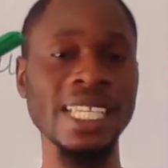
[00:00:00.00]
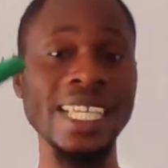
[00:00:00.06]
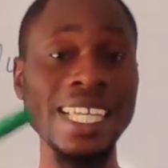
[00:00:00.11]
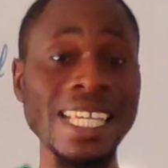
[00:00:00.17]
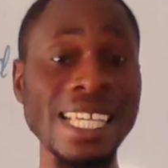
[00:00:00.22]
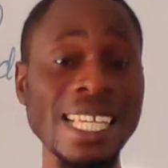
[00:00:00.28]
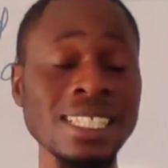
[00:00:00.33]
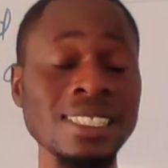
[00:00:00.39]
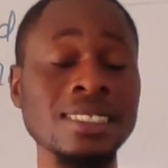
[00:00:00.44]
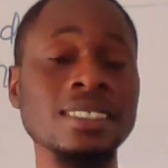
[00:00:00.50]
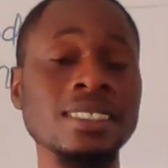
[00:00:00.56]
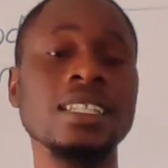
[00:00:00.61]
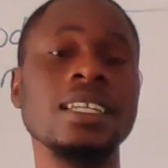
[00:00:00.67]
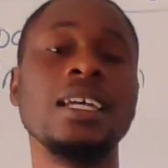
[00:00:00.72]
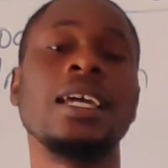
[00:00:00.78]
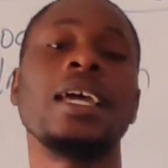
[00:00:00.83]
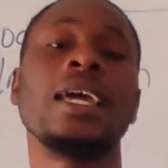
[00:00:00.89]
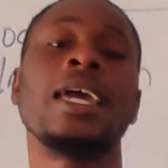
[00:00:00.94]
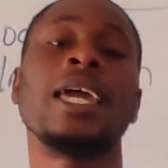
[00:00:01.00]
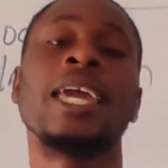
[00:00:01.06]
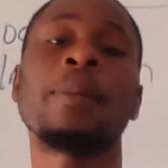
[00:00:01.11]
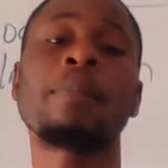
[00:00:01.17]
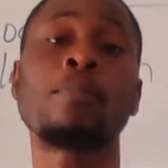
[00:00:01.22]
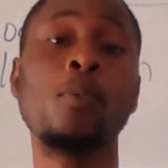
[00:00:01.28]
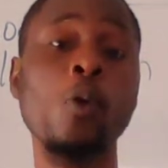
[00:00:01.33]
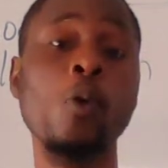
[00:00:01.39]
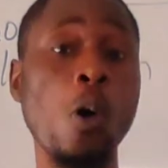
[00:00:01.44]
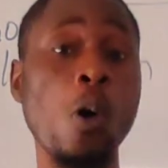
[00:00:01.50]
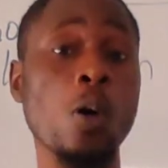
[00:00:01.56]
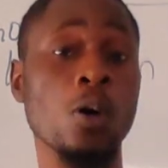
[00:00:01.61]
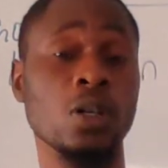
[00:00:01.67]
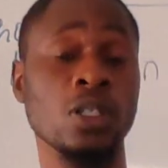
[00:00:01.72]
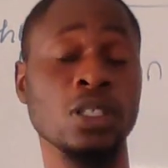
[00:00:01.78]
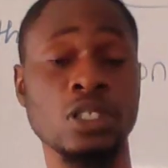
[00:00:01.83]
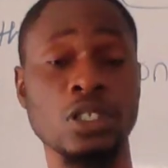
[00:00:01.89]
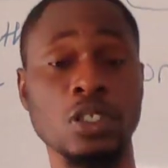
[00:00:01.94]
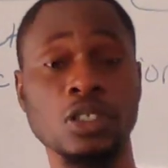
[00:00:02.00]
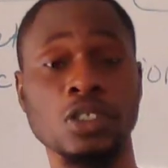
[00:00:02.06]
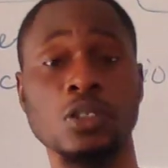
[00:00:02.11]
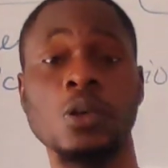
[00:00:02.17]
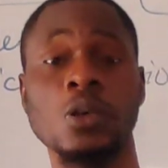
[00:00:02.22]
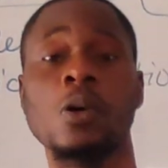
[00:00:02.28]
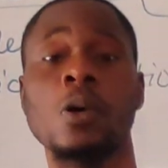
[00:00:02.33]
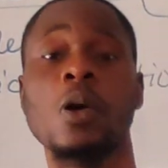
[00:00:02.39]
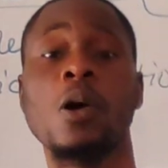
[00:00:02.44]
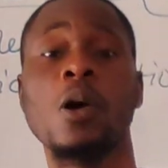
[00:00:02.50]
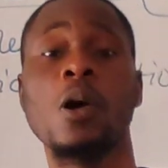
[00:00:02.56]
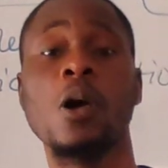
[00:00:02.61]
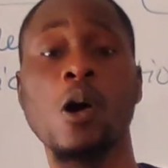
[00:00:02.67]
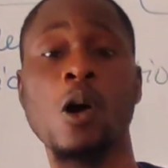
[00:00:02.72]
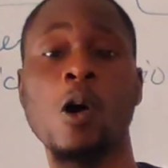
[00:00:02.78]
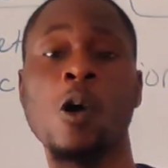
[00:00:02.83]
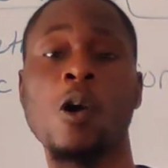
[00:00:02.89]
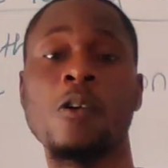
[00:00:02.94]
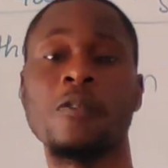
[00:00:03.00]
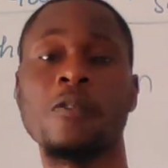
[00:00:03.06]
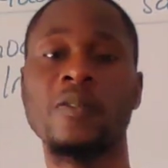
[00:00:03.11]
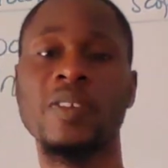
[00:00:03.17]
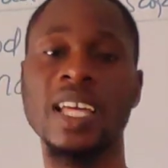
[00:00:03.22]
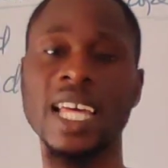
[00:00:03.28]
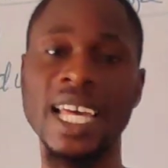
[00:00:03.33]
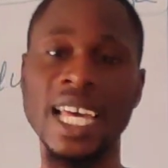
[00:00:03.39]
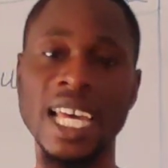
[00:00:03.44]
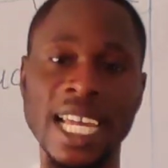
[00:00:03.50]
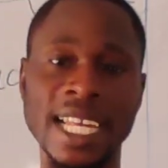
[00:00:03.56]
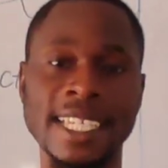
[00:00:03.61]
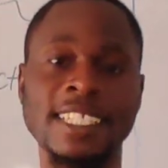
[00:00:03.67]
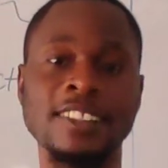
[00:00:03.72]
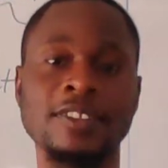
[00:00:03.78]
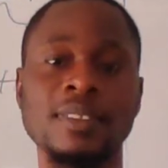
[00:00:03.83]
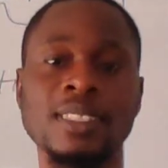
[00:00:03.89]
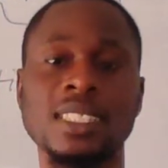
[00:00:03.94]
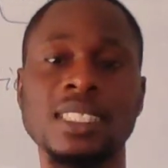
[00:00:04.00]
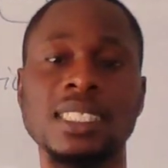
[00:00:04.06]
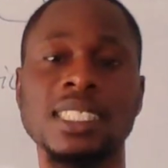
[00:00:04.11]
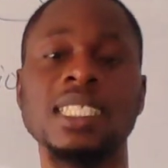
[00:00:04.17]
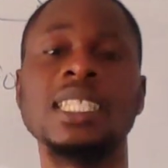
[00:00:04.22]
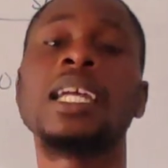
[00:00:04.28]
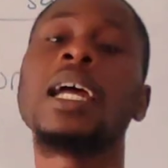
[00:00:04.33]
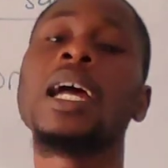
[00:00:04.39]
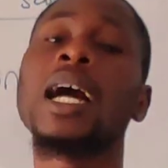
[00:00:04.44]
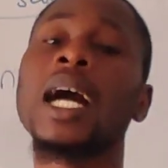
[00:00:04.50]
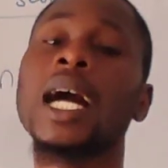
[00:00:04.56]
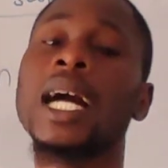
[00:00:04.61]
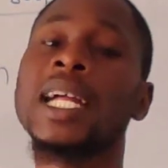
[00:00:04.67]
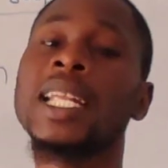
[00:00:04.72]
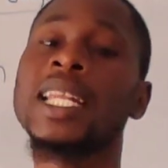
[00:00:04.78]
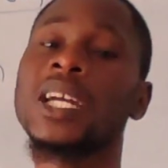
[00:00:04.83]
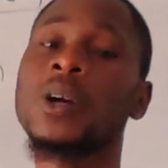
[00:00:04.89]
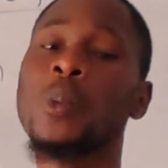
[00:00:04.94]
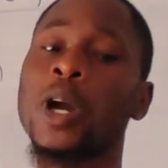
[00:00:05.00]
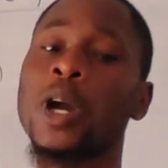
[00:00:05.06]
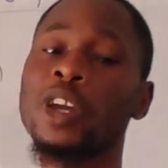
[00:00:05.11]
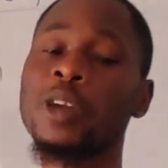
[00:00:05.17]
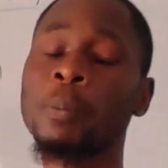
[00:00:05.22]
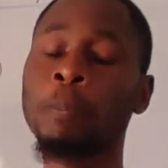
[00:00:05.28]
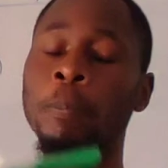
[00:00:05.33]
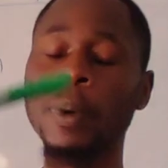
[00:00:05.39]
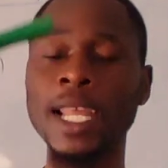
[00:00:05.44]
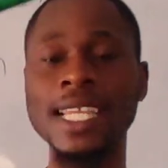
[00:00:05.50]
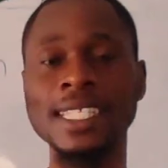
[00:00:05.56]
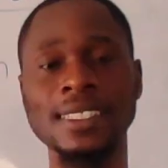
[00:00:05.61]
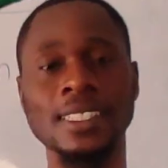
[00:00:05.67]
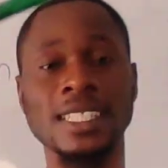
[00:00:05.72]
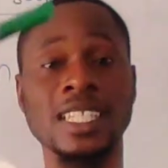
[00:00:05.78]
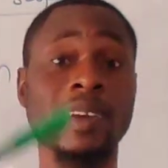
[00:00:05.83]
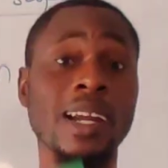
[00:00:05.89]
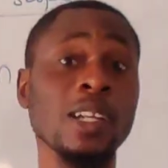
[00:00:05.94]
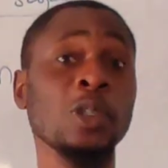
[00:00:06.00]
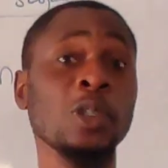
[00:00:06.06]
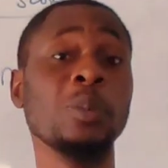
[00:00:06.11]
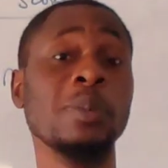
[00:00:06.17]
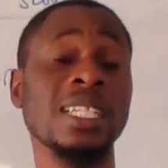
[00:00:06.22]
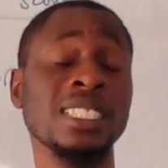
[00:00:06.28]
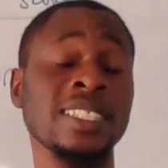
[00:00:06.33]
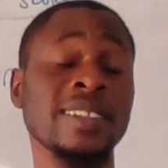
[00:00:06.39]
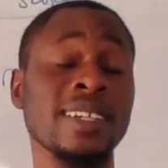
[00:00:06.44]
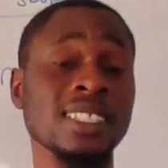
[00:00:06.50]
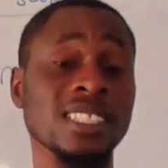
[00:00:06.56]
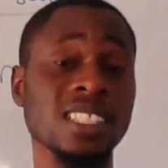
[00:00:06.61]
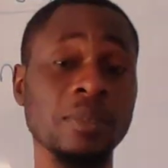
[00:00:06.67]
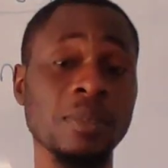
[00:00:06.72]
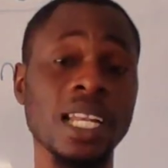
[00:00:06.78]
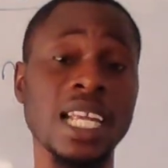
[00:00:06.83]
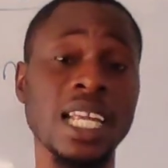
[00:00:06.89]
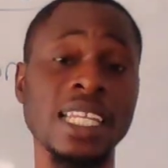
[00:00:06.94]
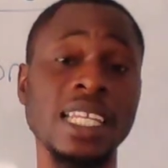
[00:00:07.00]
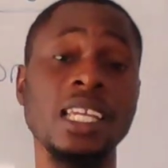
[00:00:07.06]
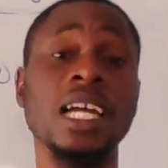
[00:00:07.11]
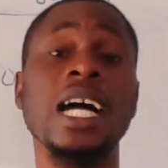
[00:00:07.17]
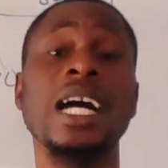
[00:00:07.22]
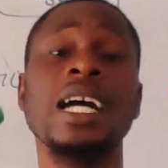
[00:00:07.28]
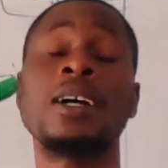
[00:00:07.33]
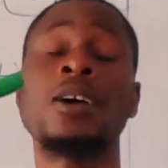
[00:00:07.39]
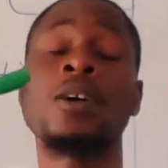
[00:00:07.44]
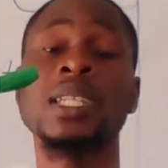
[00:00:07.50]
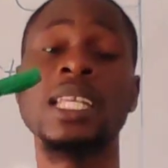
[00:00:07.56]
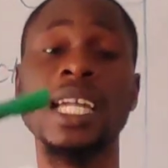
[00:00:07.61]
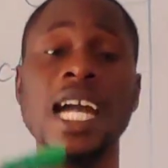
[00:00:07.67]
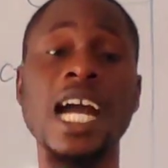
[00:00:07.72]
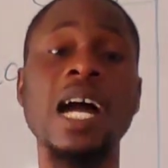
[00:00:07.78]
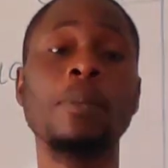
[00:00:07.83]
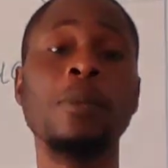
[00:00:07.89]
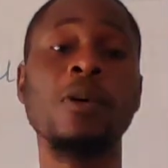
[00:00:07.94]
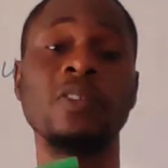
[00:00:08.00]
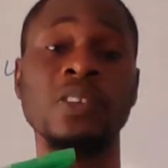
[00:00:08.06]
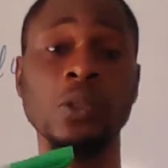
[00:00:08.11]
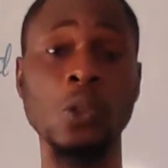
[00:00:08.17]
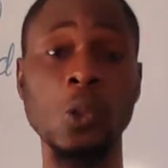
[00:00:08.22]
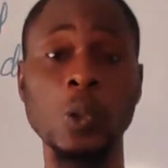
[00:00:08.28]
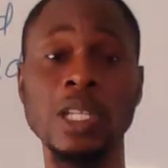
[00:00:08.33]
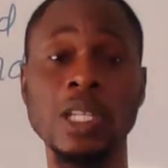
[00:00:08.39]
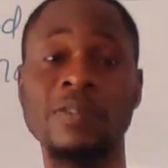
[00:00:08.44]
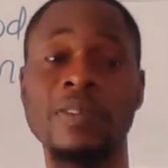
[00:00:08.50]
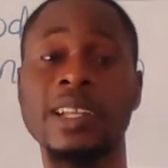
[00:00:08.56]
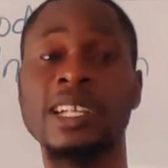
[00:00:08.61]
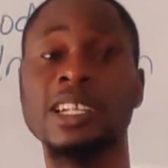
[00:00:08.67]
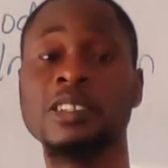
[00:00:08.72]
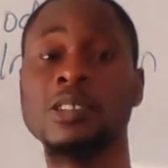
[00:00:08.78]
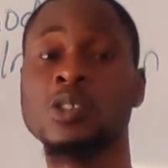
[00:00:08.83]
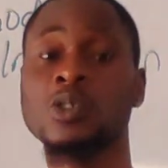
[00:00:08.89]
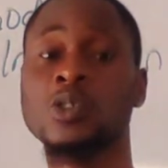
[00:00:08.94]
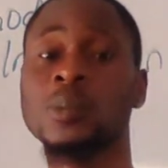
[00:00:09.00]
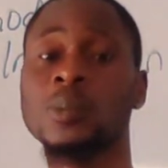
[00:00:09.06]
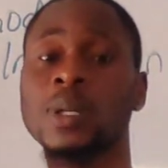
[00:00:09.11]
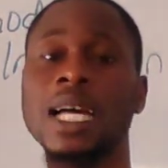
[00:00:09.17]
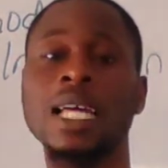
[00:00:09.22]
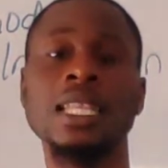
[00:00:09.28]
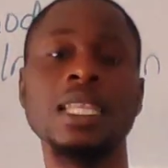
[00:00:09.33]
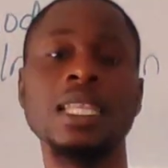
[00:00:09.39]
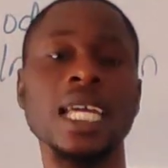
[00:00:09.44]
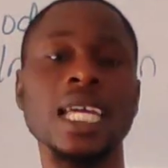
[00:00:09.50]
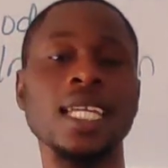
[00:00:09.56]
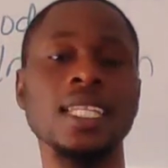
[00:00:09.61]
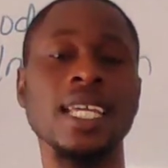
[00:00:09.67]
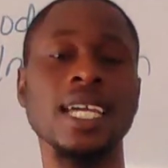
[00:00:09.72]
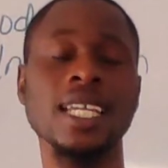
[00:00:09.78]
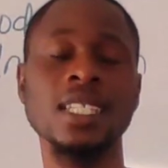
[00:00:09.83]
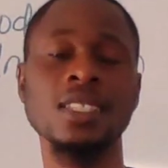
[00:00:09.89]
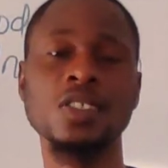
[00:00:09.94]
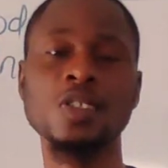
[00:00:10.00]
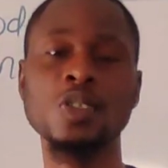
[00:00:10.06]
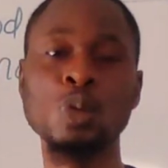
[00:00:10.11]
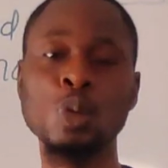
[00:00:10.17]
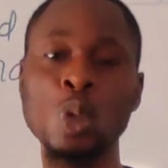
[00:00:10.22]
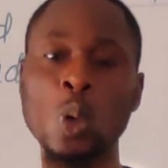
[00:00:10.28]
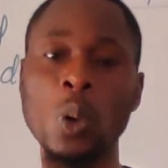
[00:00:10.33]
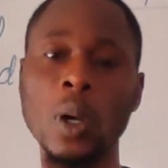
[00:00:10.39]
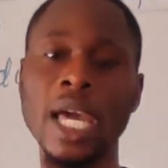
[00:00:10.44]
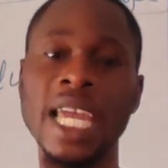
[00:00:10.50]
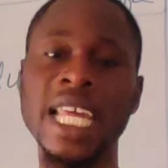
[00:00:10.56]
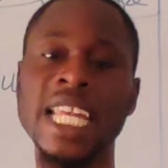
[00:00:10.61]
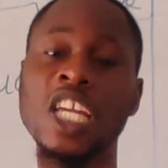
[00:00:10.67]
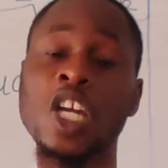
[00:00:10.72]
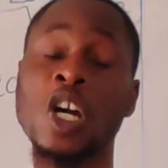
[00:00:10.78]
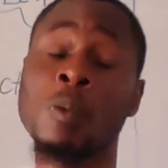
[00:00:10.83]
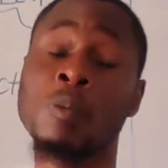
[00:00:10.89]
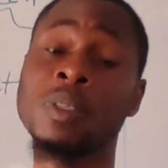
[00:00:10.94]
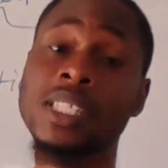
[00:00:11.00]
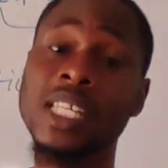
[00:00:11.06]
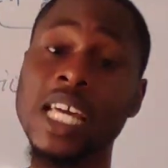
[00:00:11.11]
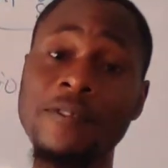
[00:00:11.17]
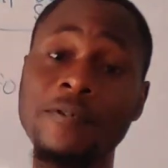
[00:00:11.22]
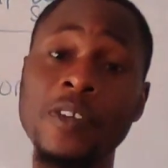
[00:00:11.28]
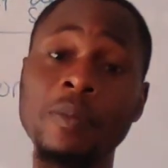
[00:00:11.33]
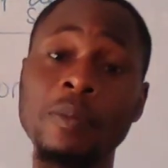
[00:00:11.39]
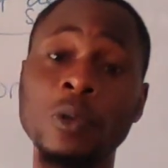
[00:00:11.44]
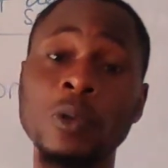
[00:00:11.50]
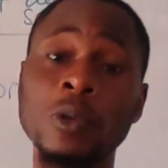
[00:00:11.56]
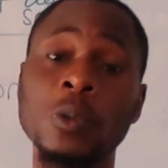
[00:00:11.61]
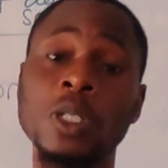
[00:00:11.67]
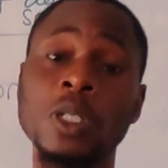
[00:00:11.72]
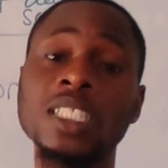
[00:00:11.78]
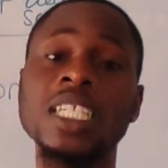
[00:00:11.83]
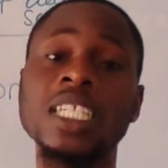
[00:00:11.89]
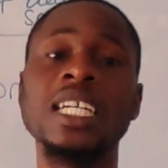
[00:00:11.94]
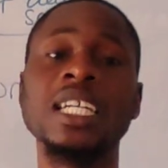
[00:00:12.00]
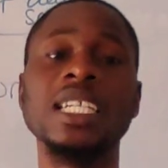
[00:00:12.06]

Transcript: is a poor conductor of electricity. And then when you place a random material similarly on the cap of the gold leaf electroscope, and then there is no any observable